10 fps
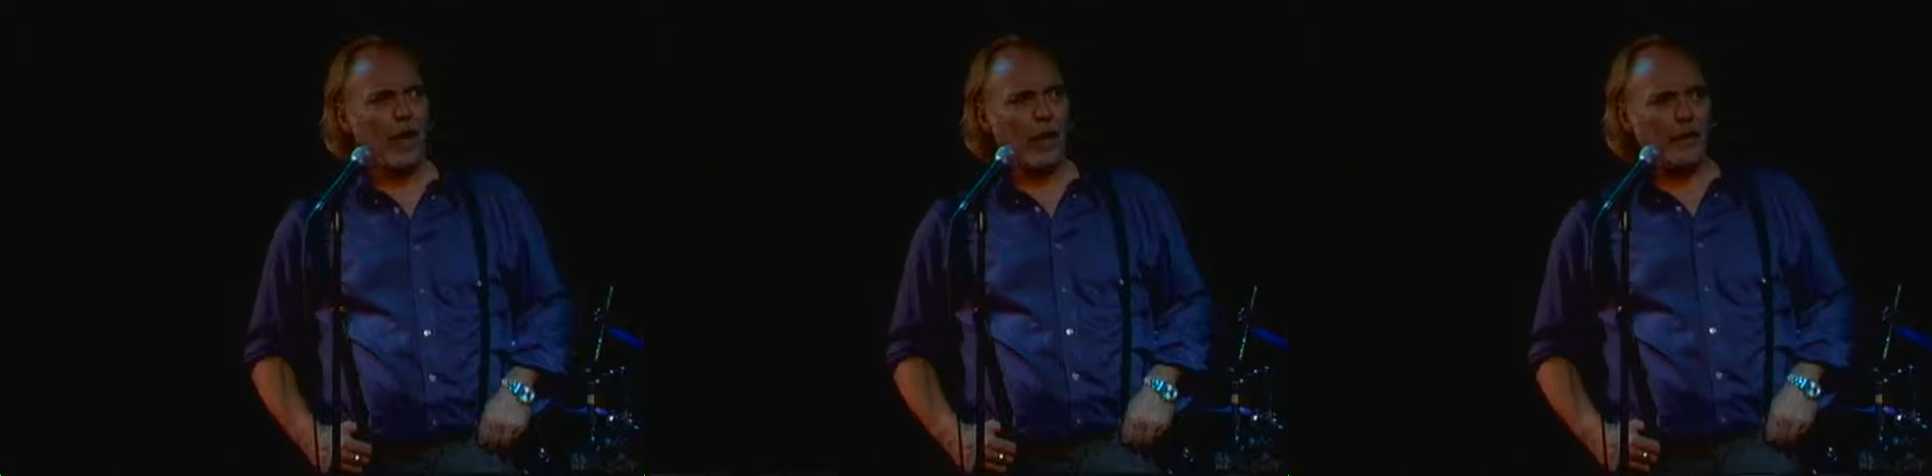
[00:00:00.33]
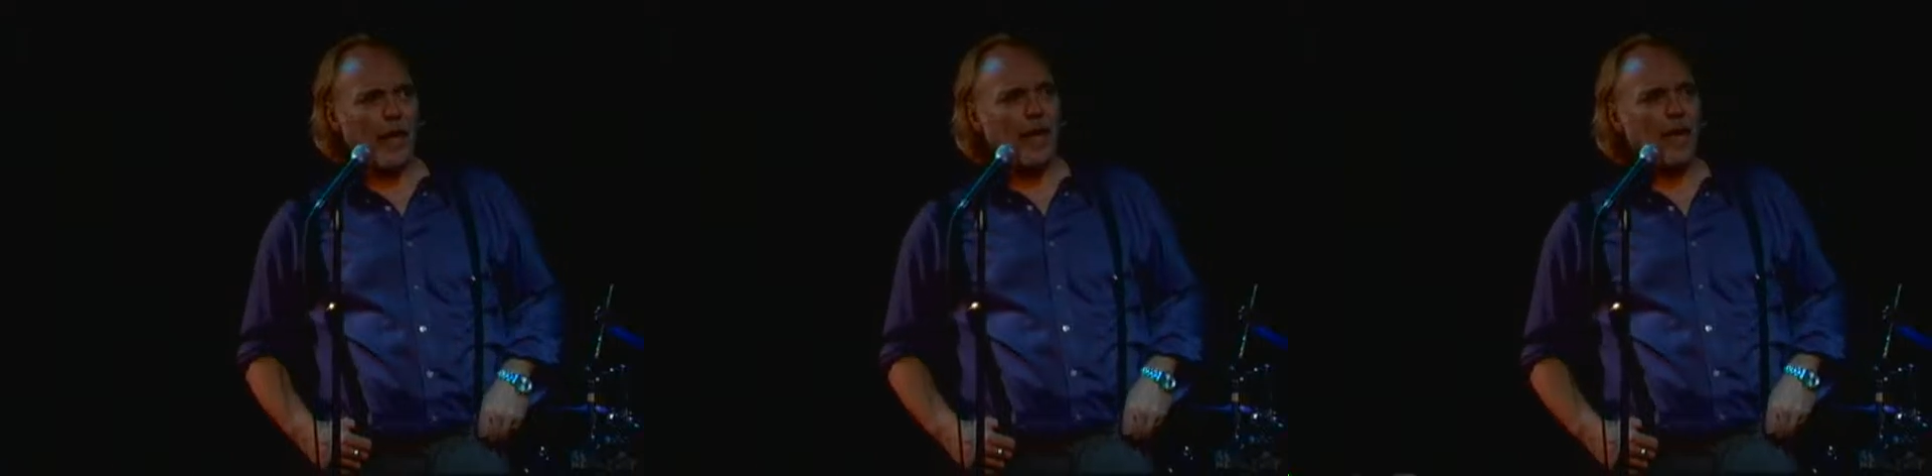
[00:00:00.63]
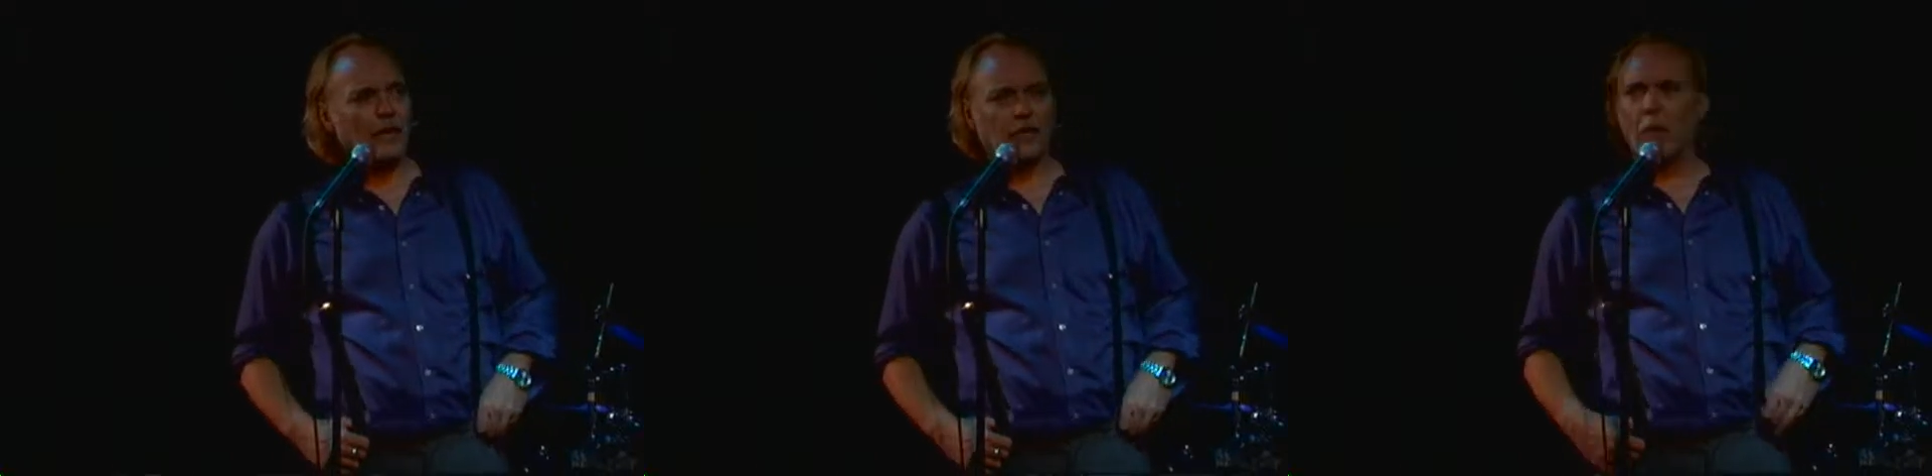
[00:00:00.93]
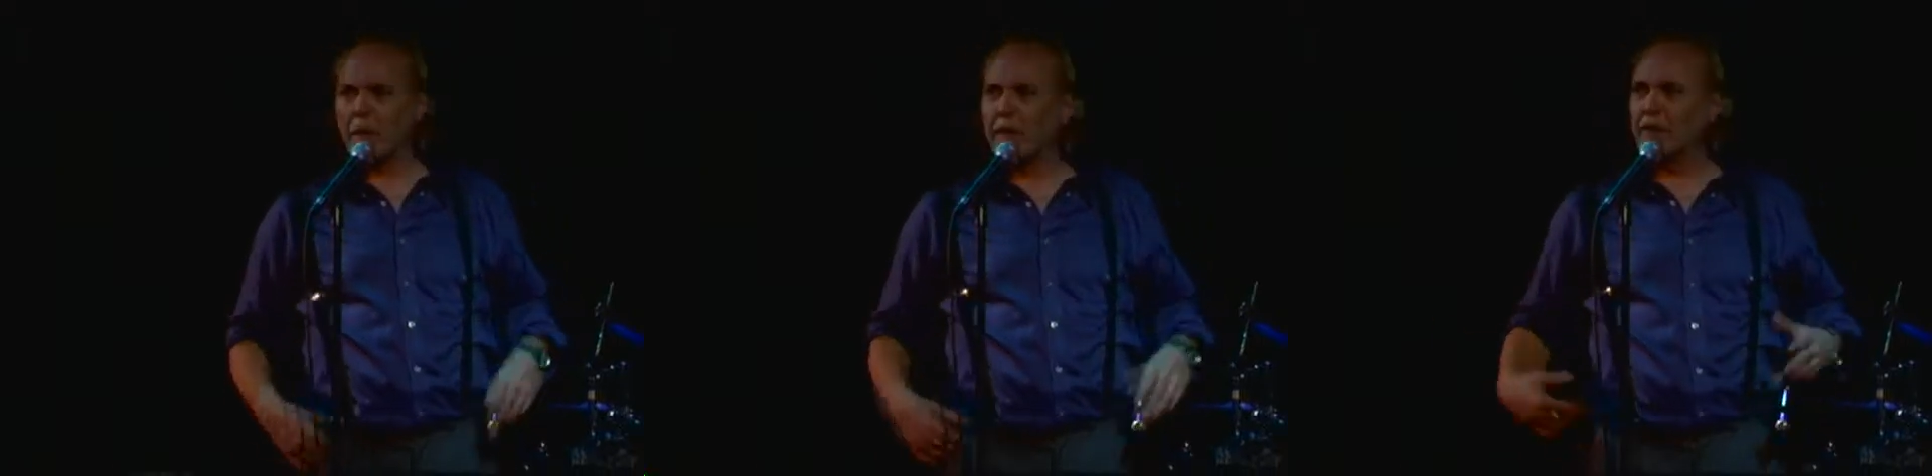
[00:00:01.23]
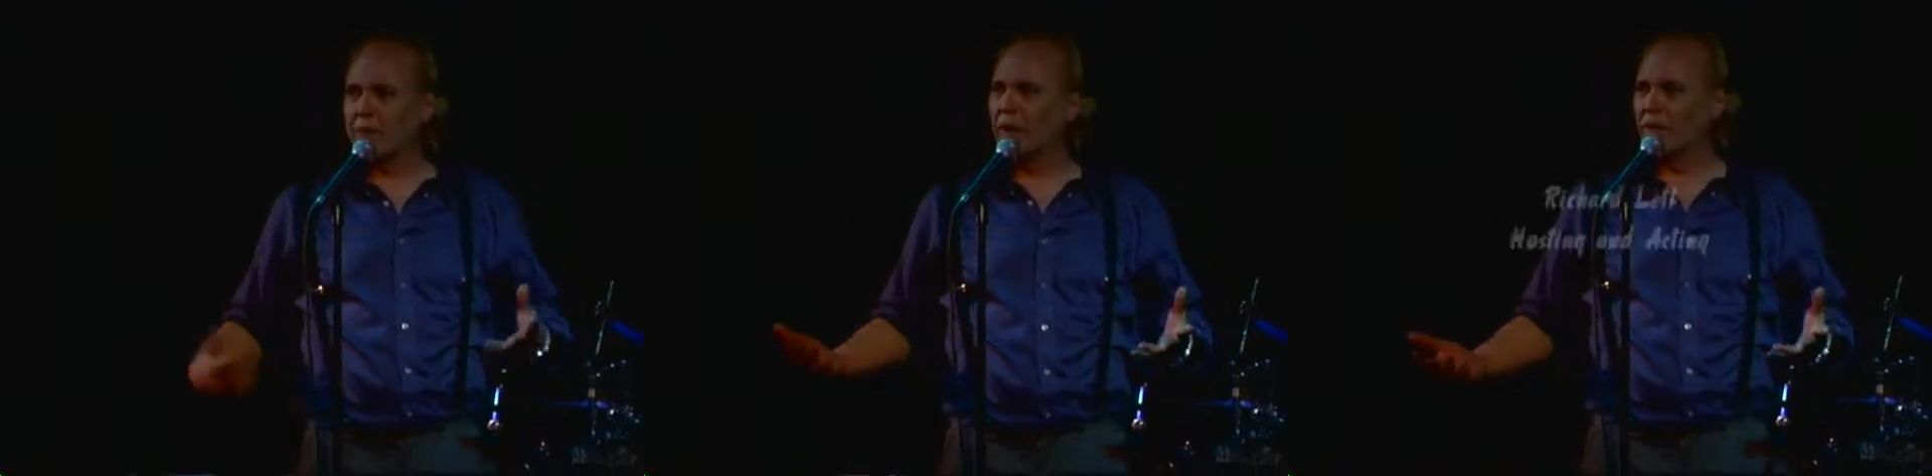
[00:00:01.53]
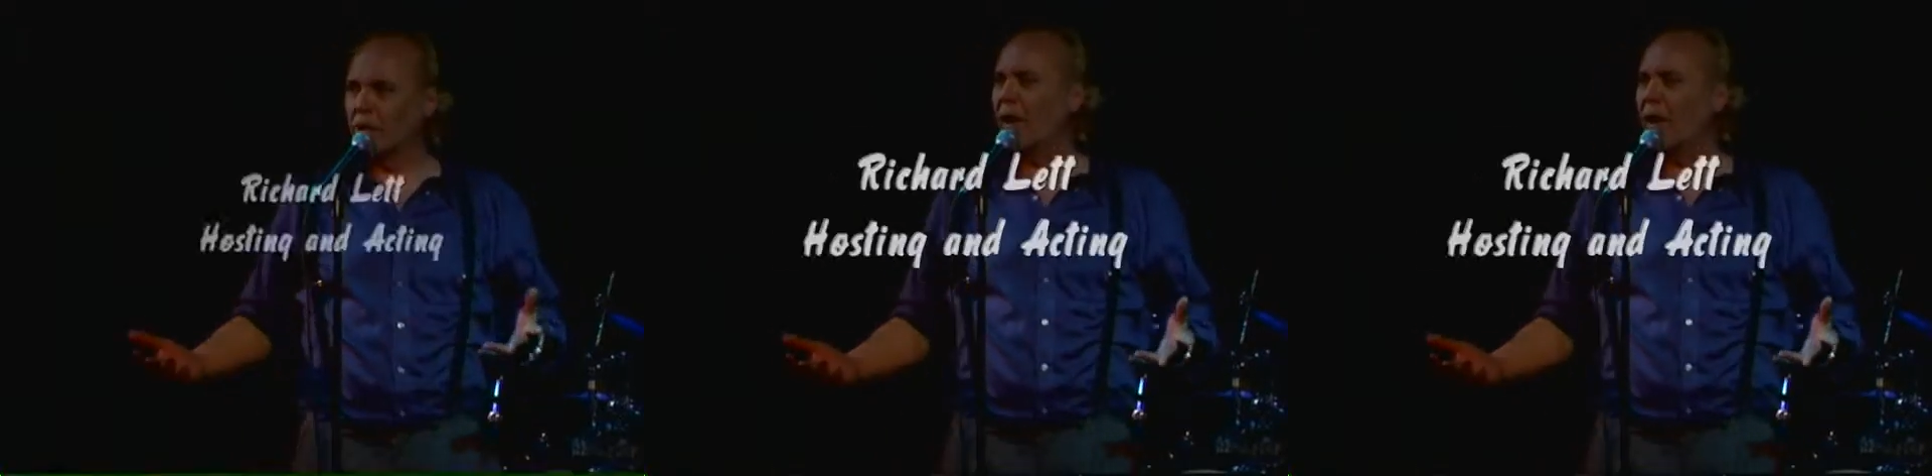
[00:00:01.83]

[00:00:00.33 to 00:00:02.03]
Okay, uh, so what am I supposed to do?